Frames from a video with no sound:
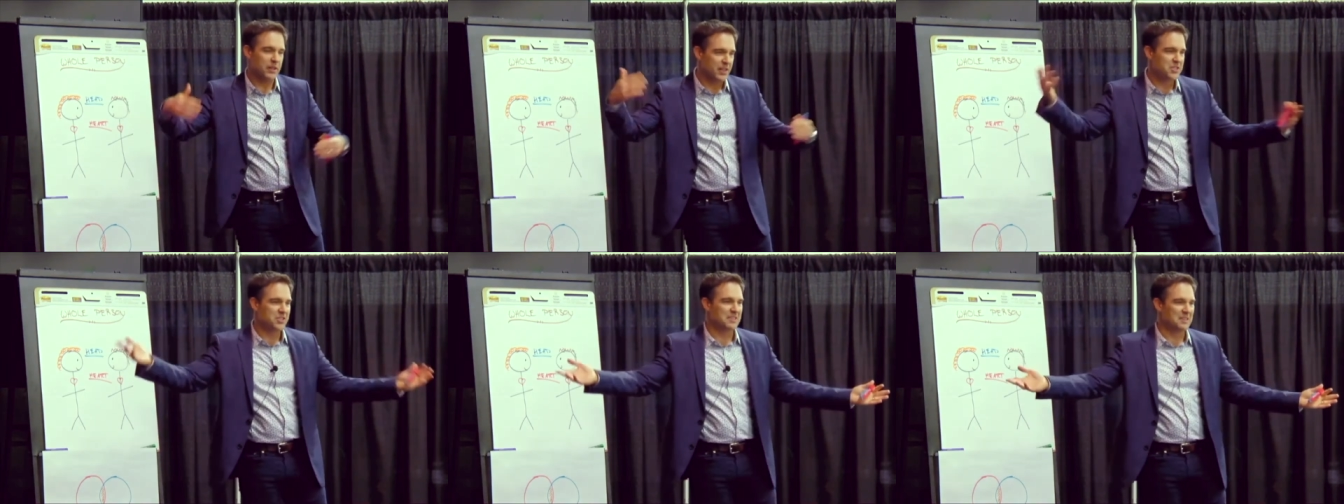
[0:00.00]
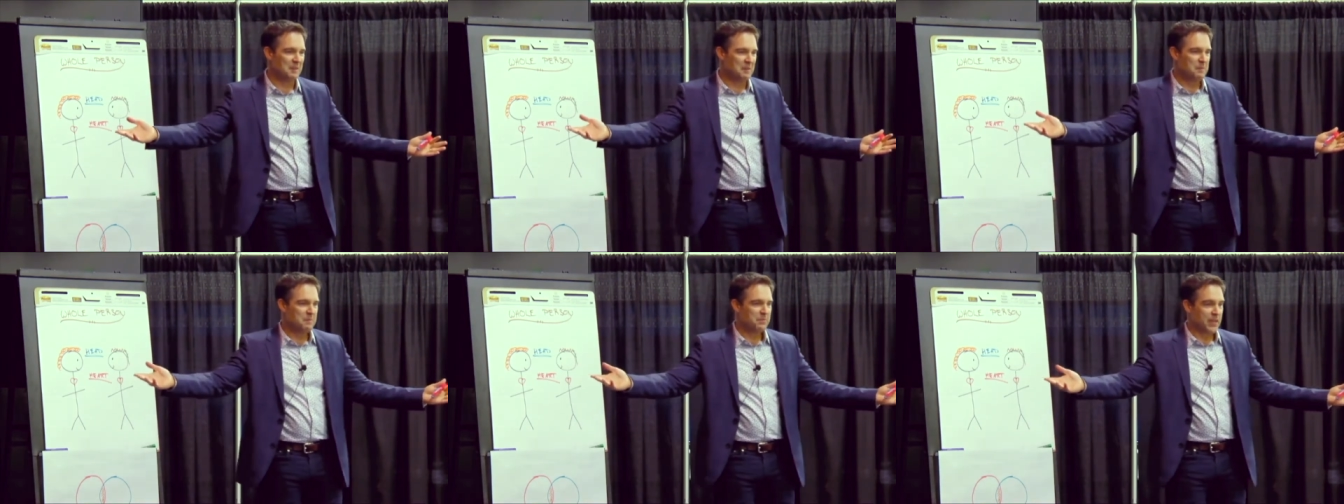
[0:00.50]
Well,
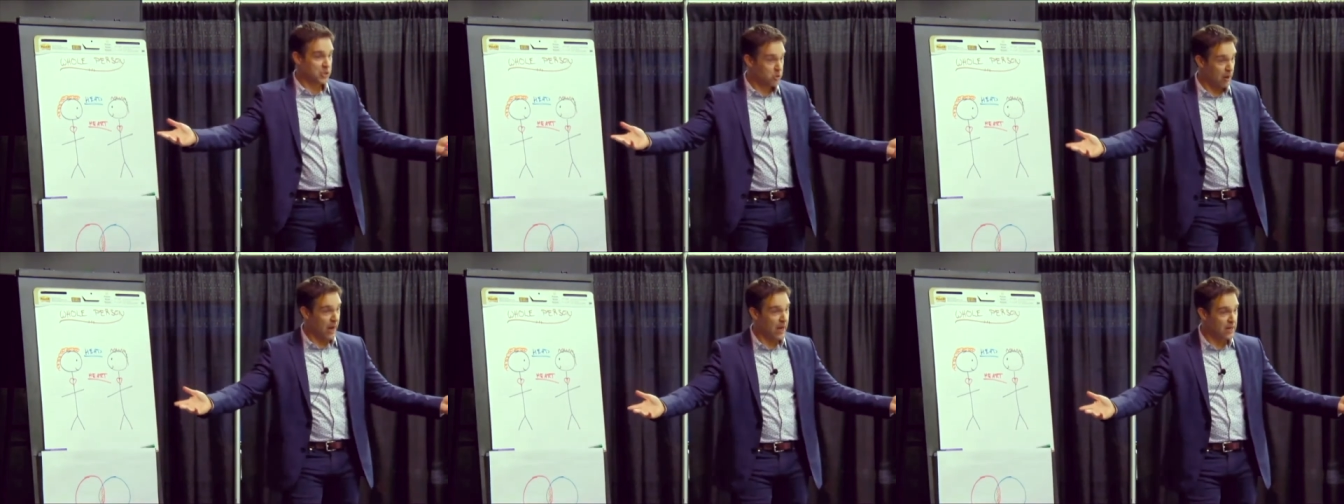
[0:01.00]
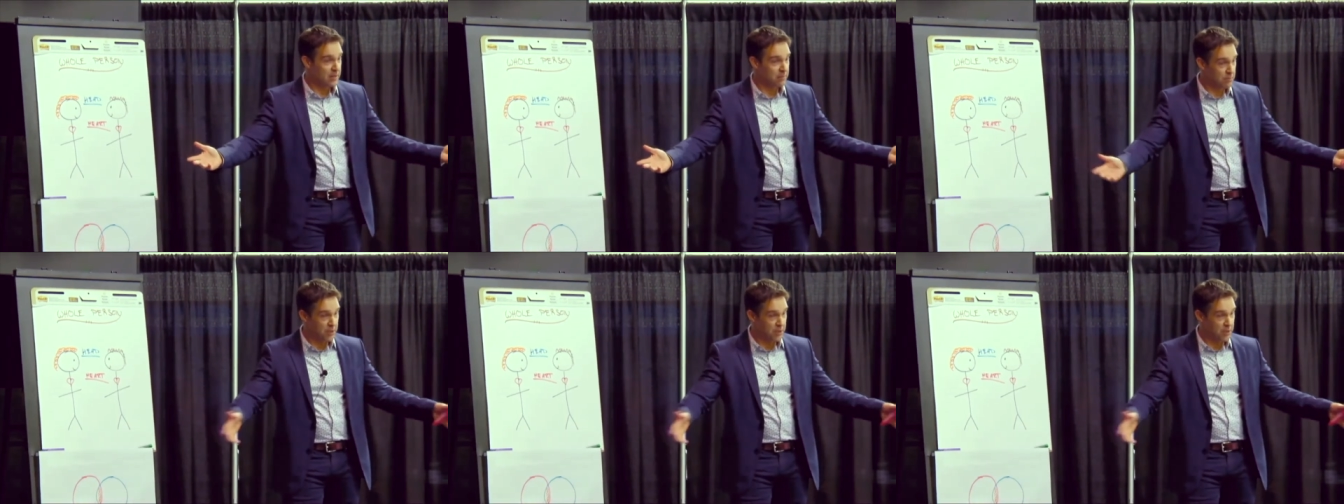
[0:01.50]
that's great,